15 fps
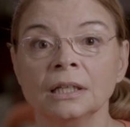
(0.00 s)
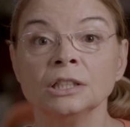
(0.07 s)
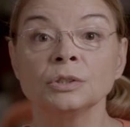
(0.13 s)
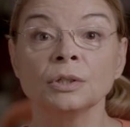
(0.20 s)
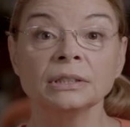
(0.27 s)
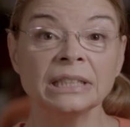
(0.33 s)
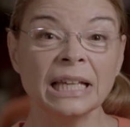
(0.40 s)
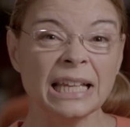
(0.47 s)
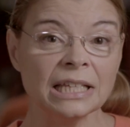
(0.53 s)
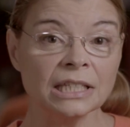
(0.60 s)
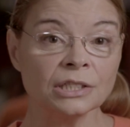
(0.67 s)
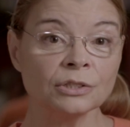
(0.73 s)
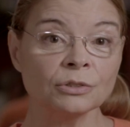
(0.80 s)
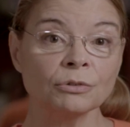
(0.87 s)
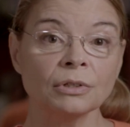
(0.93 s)
So I'll take
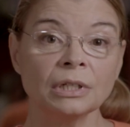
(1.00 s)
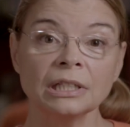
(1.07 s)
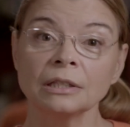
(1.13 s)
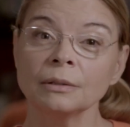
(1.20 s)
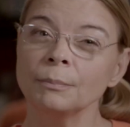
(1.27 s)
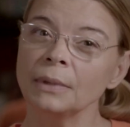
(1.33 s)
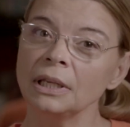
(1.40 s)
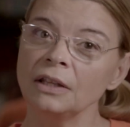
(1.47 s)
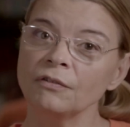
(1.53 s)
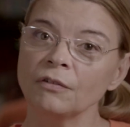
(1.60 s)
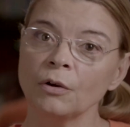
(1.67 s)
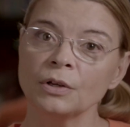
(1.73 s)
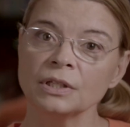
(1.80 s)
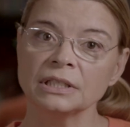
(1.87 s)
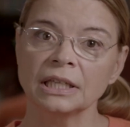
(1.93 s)
us through a little mini
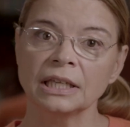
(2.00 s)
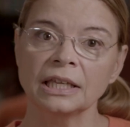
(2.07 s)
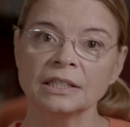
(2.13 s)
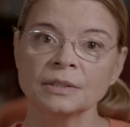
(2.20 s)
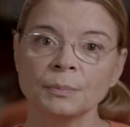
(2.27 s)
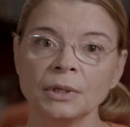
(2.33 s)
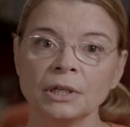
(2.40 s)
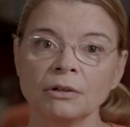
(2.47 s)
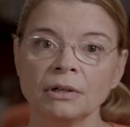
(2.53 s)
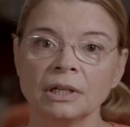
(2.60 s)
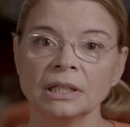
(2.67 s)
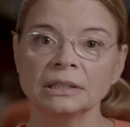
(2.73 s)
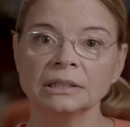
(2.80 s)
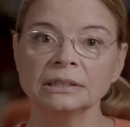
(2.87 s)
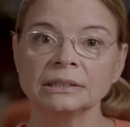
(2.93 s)
focusing
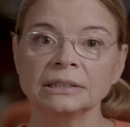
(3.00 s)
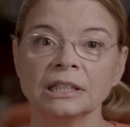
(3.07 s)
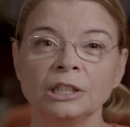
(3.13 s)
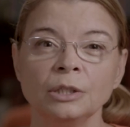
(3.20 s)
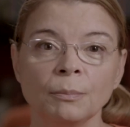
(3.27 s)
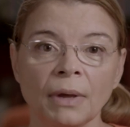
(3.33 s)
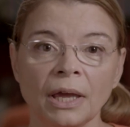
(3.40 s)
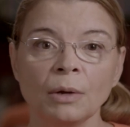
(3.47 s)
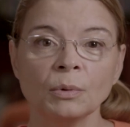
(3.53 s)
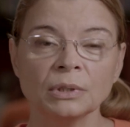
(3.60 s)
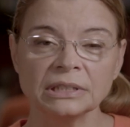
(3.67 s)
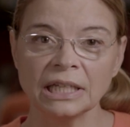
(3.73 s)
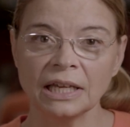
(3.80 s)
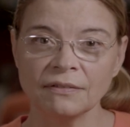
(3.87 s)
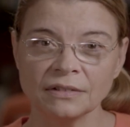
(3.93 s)
experience, and you may want
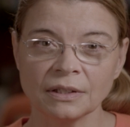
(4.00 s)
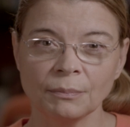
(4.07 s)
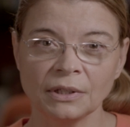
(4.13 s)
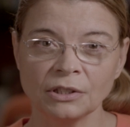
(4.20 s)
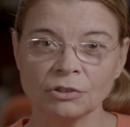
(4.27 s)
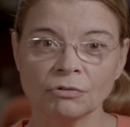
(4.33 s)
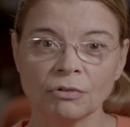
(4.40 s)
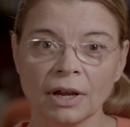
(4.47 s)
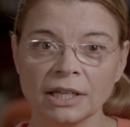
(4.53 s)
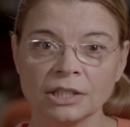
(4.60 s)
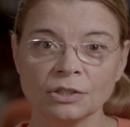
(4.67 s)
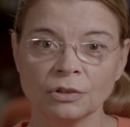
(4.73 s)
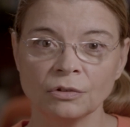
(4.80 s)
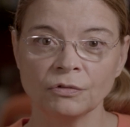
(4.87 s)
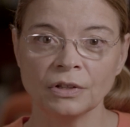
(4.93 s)
to have something to
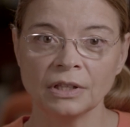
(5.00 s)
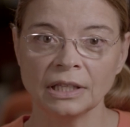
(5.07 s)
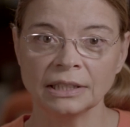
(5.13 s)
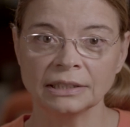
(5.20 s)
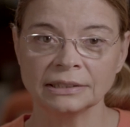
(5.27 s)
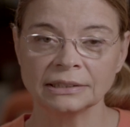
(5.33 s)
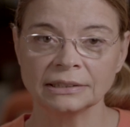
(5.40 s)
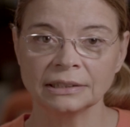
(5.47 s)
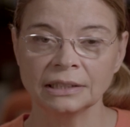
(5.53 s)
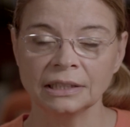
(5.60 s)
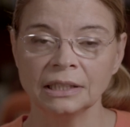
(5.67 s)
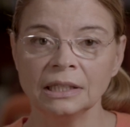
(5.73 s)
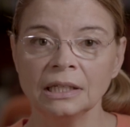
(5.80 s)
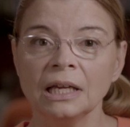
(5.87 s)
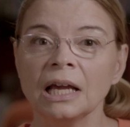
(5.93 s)
write on for this.
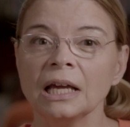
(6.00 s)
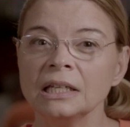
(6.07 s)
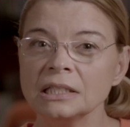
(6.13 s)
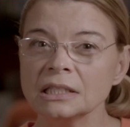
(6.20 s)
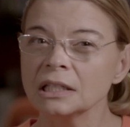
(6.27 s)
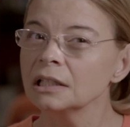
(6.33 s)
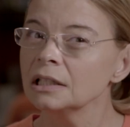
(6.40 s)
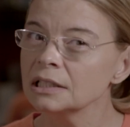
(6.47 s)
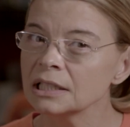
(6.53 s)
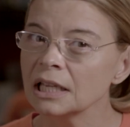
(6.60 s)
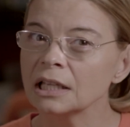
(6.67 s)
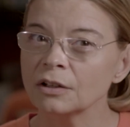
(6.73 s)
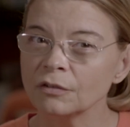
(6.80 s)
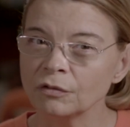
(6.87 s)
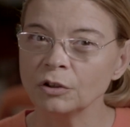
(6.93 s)
And it's going to
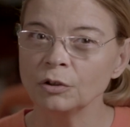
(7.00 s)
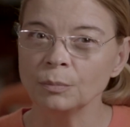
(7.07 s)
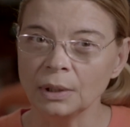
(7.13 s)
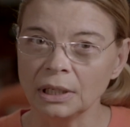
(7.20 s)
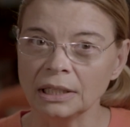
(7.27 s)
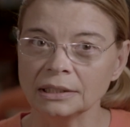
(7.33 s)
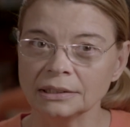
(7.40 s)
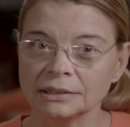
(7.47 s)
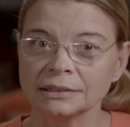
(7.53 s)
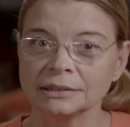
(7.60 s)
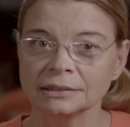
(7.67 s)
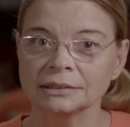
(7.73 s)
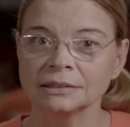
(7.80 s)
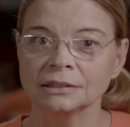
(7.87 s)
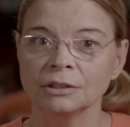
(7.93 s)
take a few minutes,
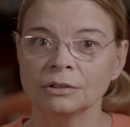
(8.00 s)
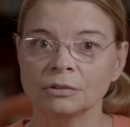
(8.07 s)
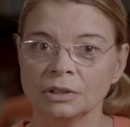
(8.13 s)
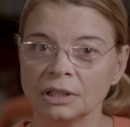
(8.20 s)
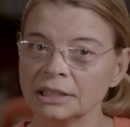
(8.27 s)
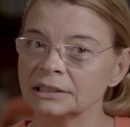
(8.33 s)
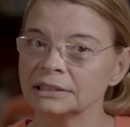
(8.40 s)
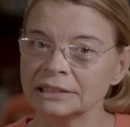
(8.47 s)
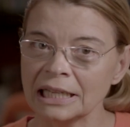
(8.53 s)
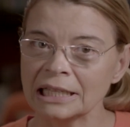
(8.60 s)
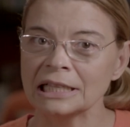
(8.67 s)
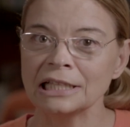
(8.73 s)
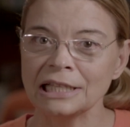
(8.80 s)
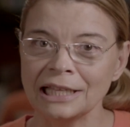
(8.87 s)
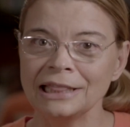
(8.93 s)
so let's
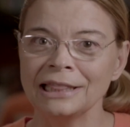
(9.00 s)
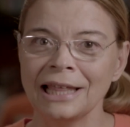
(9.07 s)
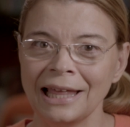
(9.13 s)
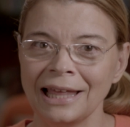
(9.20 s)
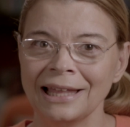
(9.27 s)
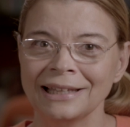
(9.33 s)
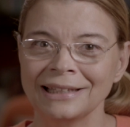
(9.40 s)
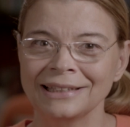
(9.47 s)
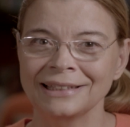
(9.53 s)
settle in there.